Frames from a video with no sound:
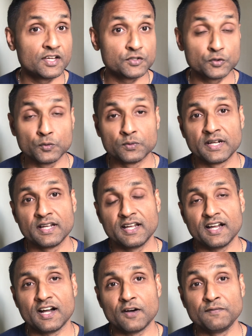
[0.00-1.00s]
Two,
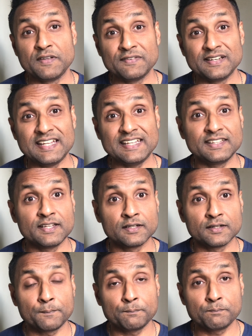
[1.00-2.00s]
uh, we will need
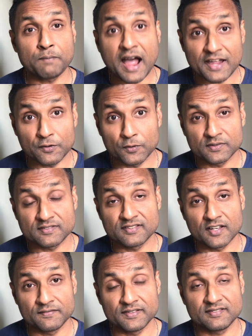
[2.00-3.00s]
the Pi-hole
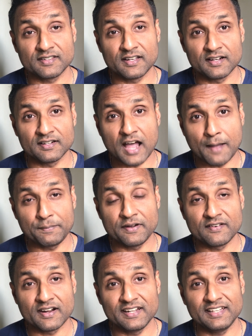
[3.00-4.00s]
service uh, up
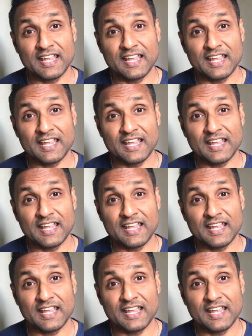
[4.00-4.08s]
and running.